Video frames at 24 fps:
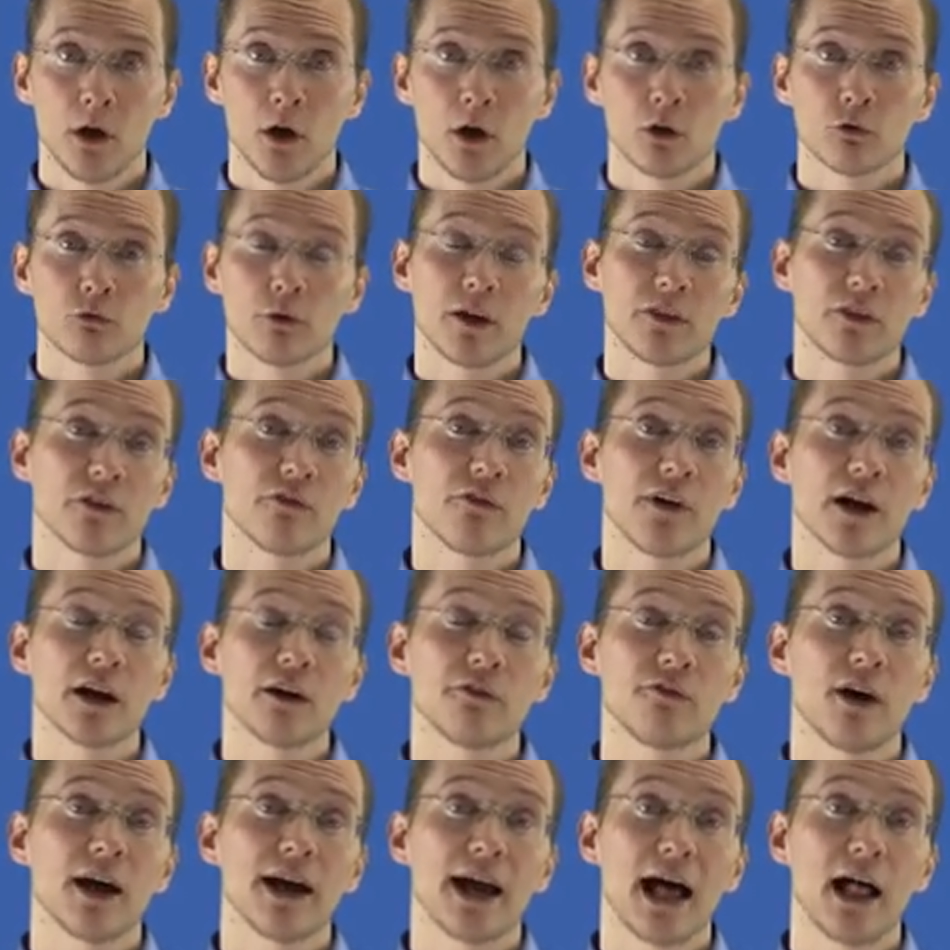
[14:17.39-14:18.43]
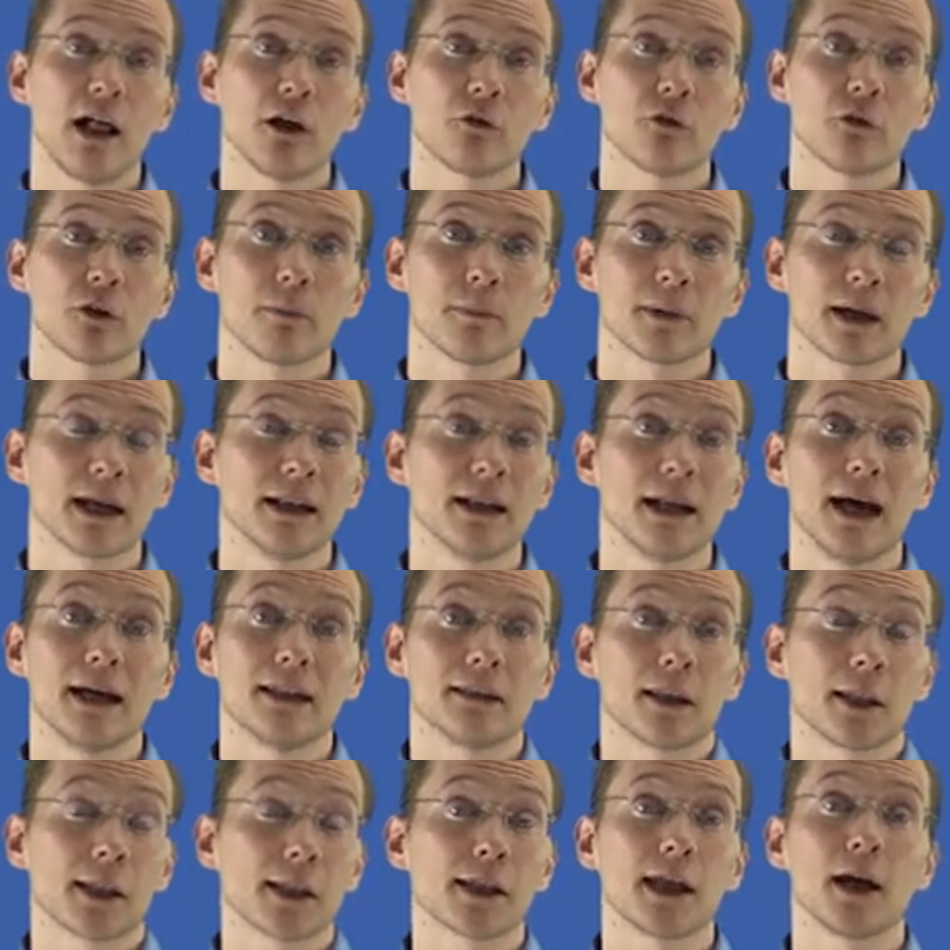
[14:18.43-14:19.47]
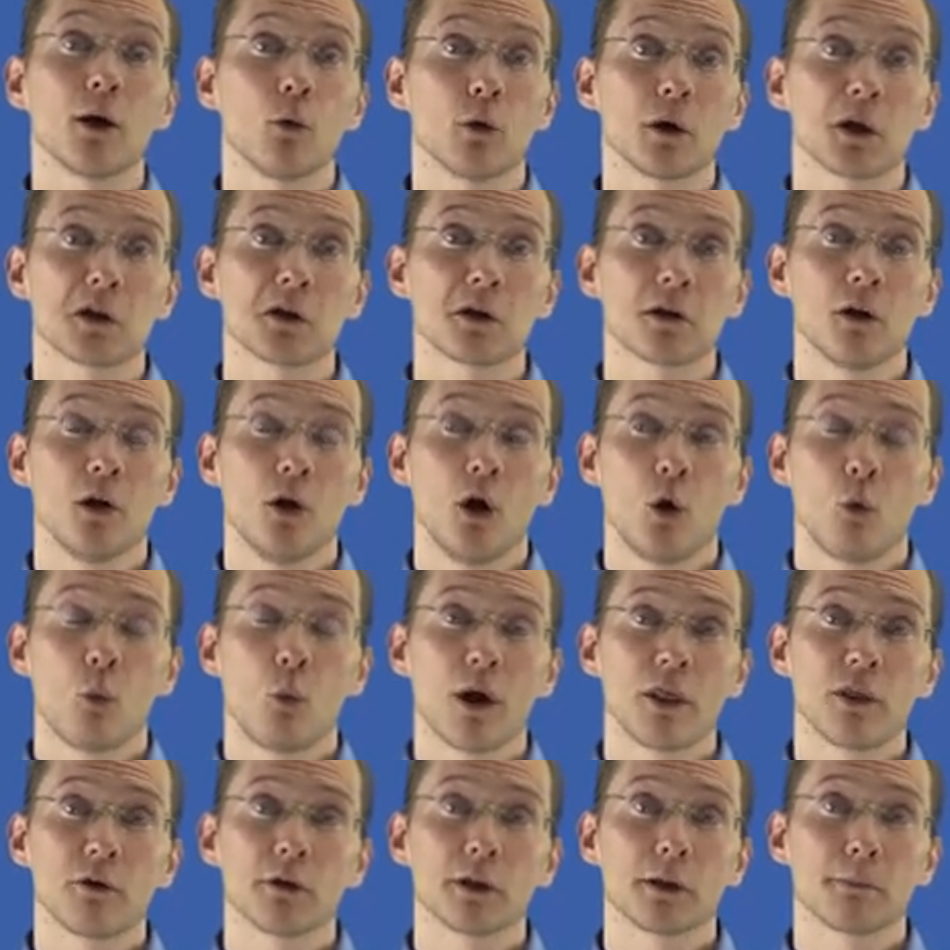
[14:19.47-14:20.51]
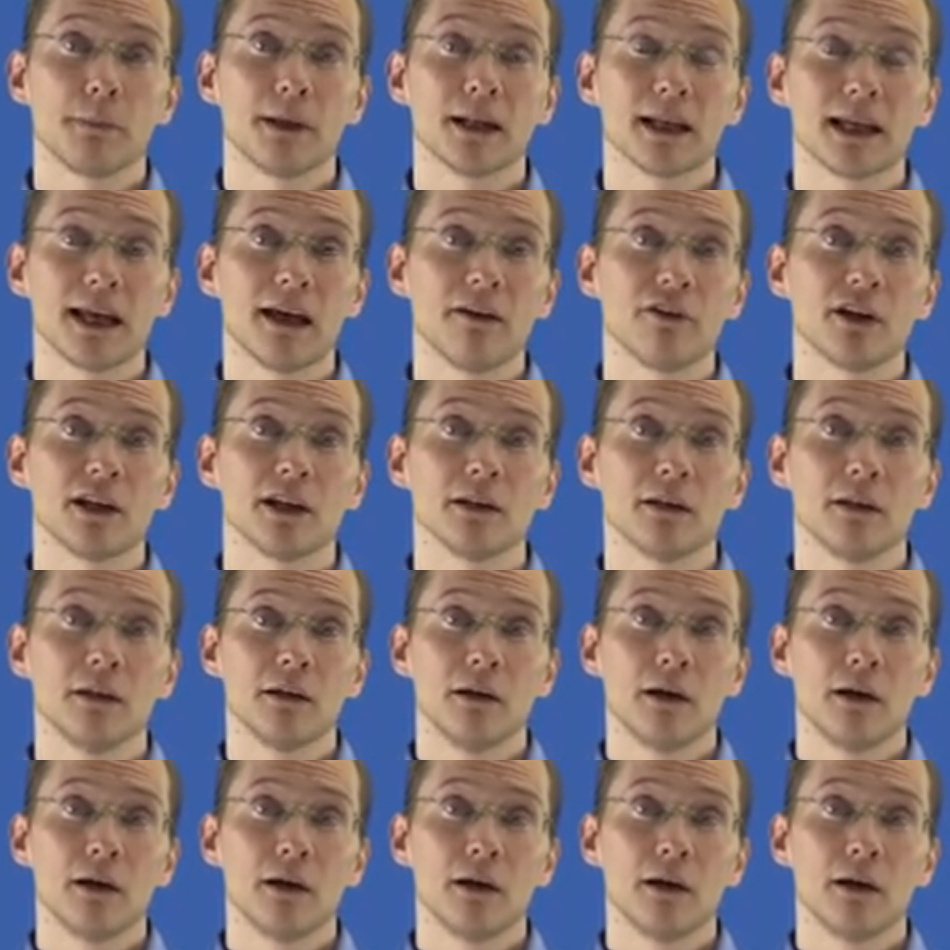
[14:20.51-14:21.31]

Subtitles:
Right? The verify algorithm cannot distinguish whether it's been given